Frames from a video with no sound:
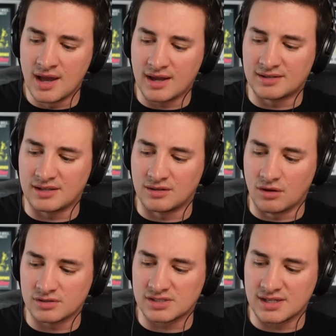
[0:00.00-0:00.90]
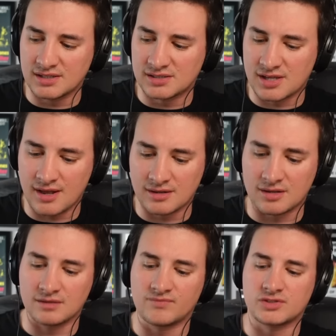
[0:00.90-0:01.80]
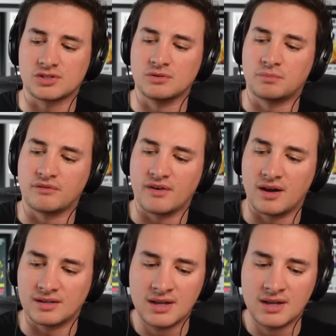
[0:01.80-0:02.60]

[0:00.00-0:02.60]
I did not intend to provide.